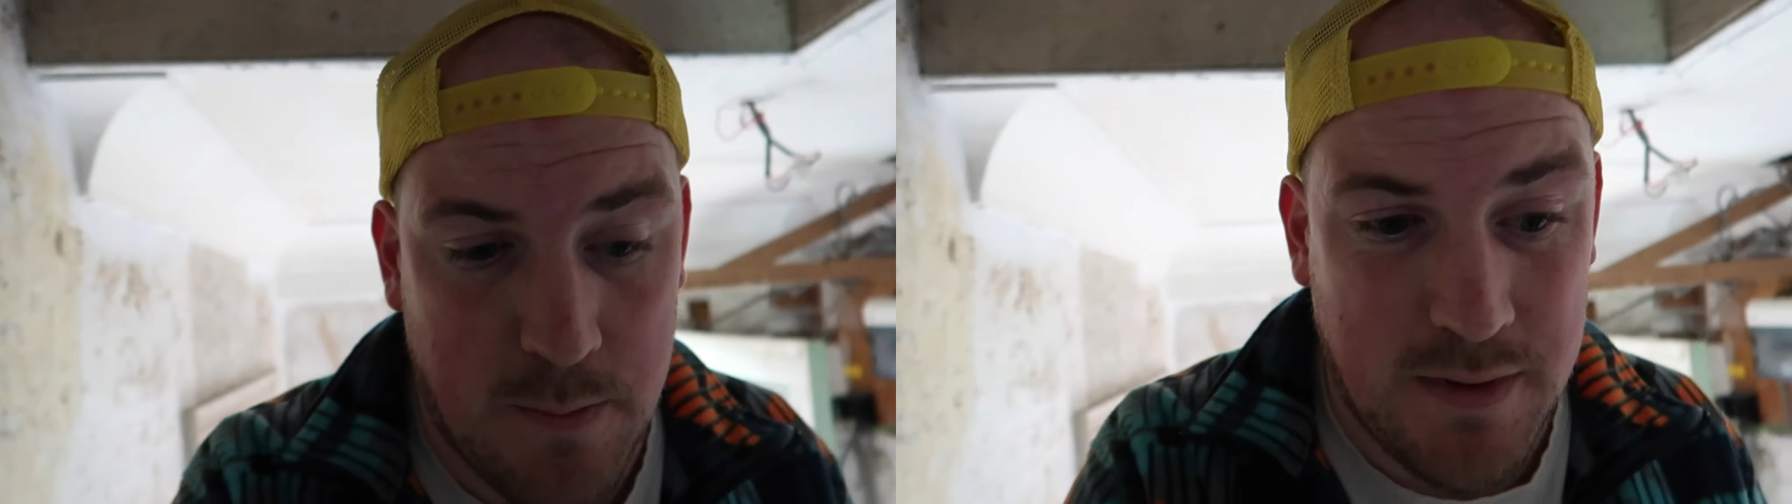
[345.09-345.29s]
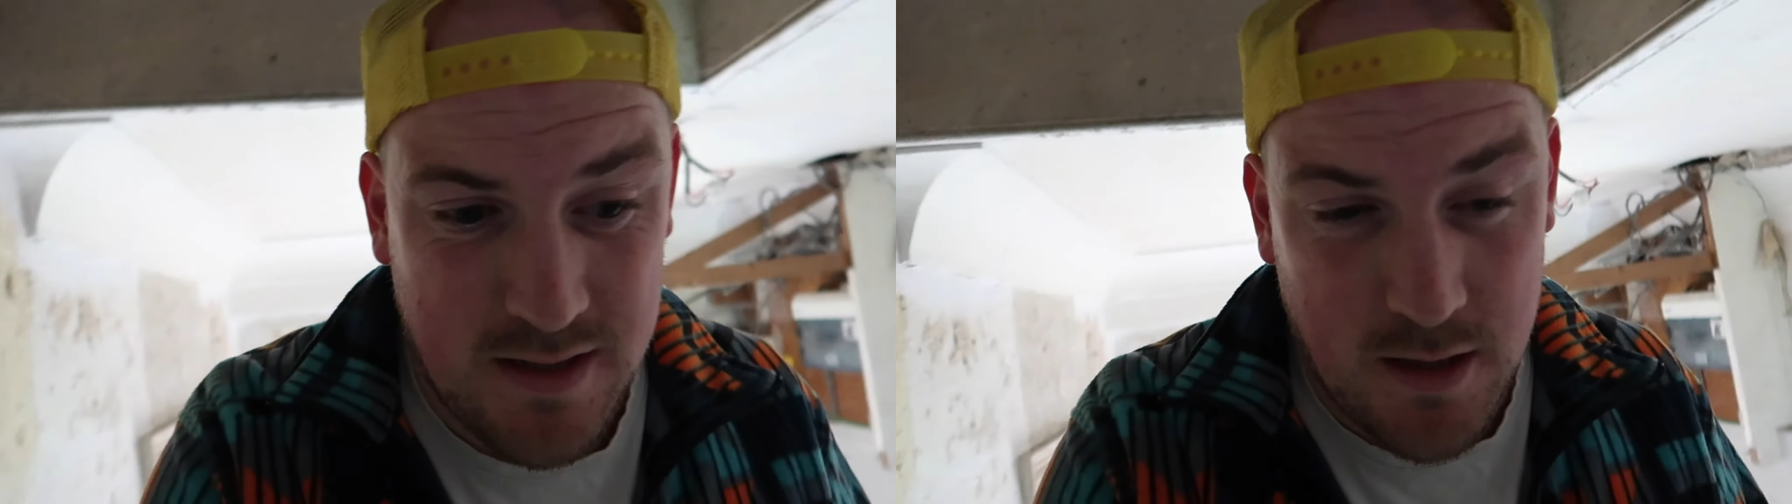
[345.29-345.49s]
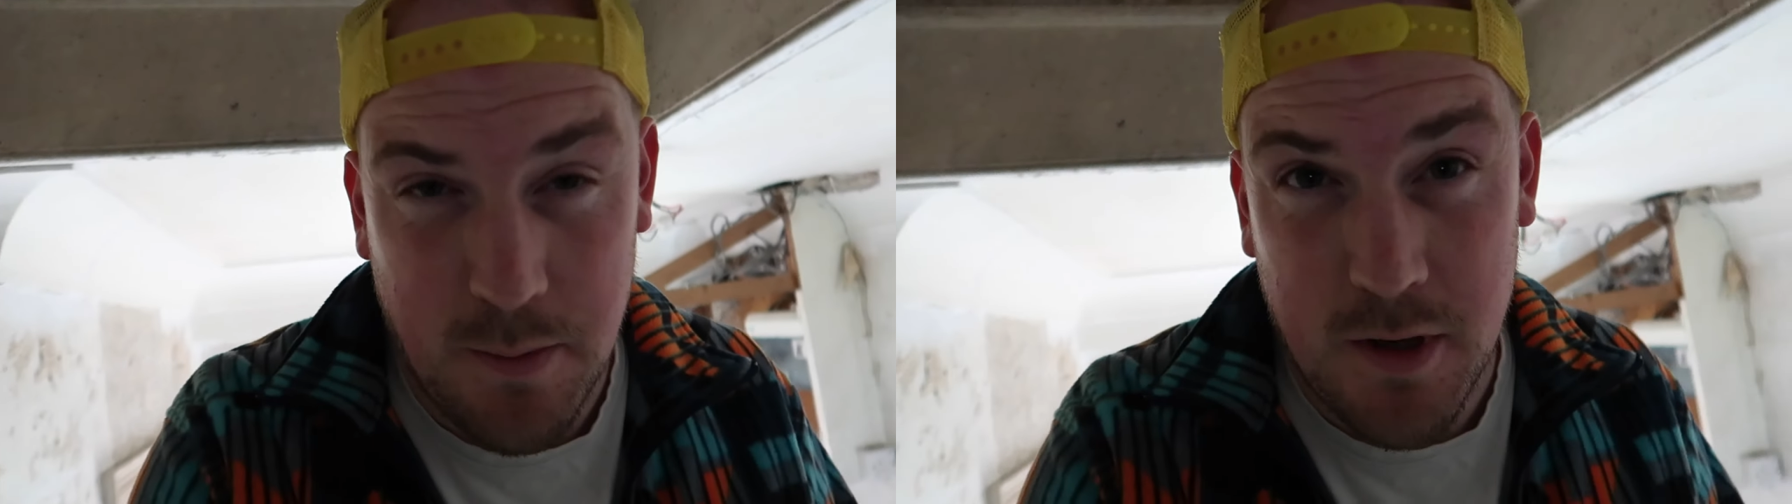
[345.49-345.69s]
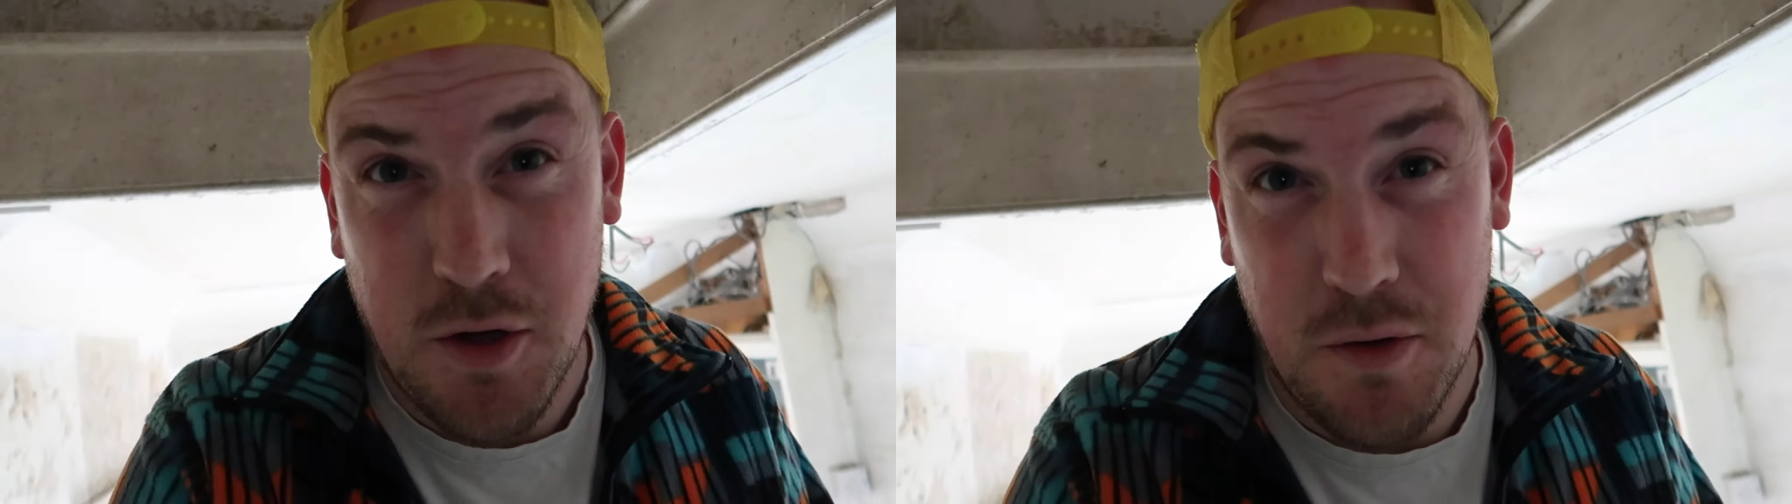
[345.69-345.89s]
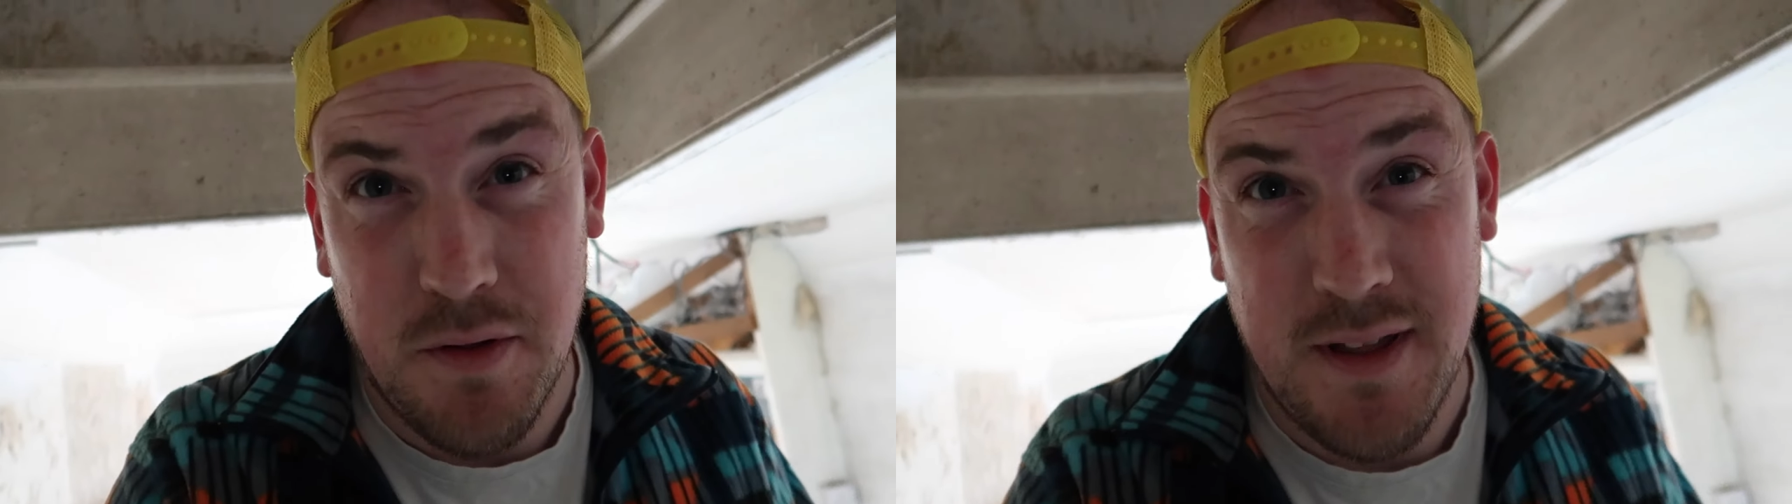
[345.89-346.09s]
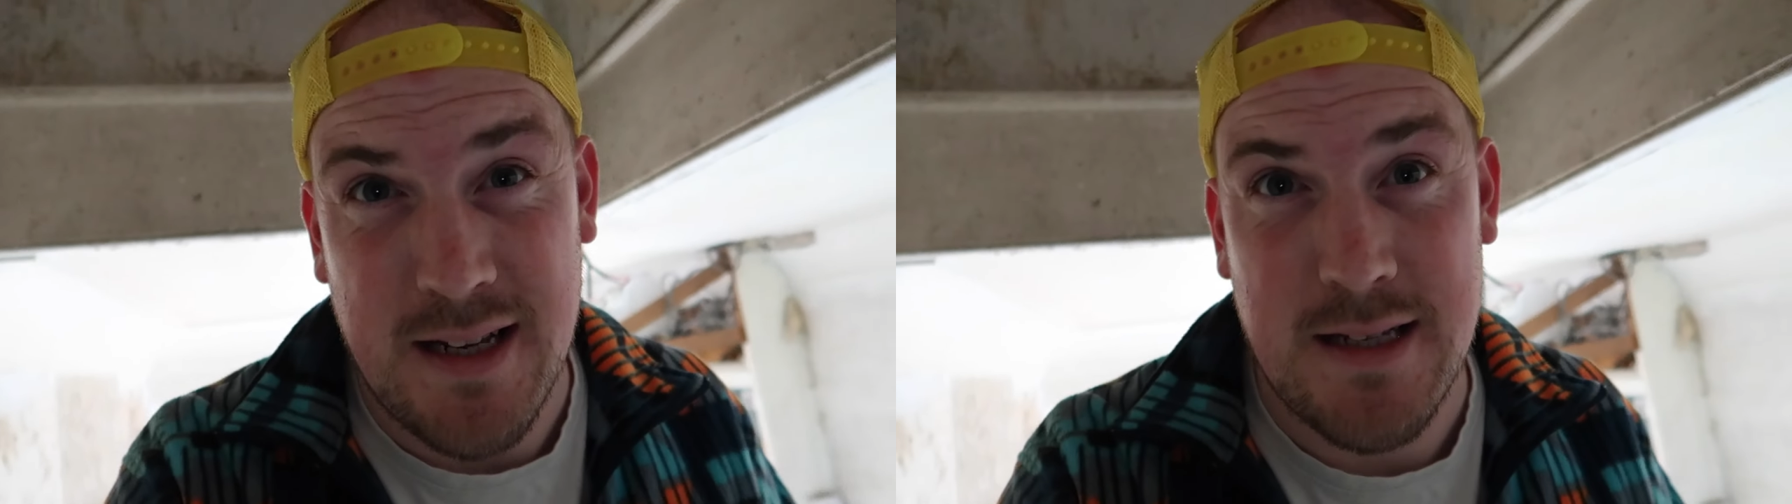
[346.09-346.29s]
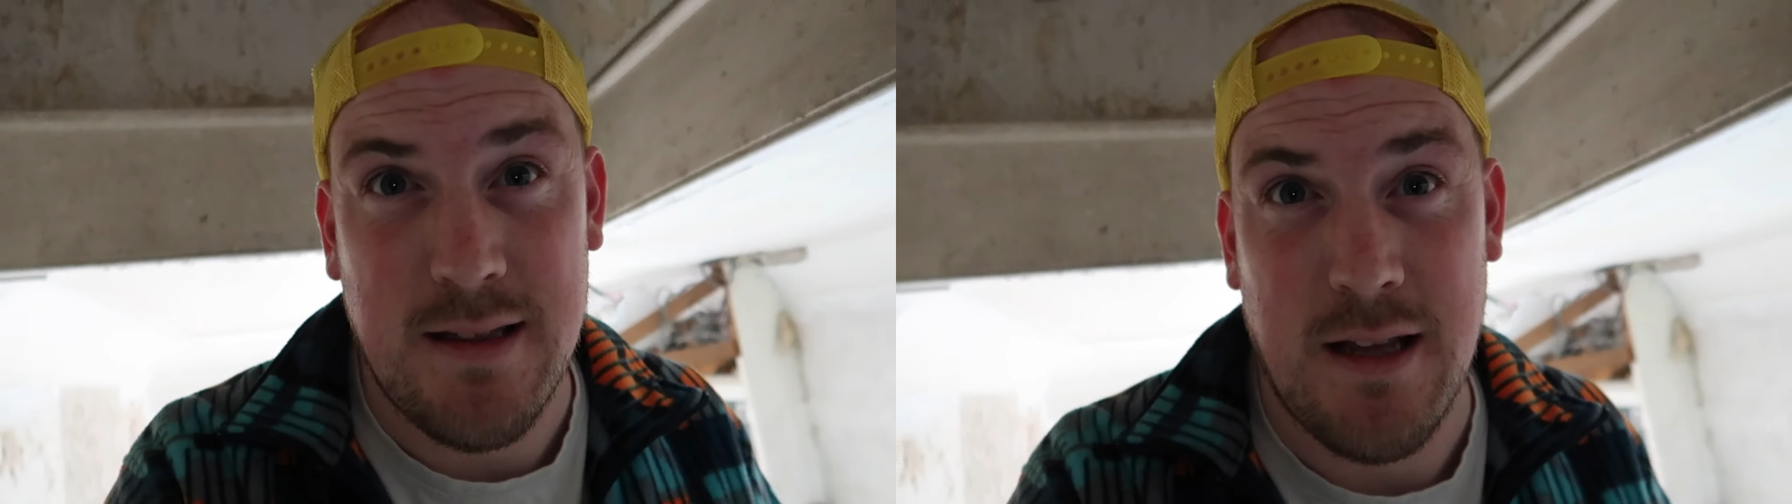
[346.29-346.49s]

But there's a couple of cool things in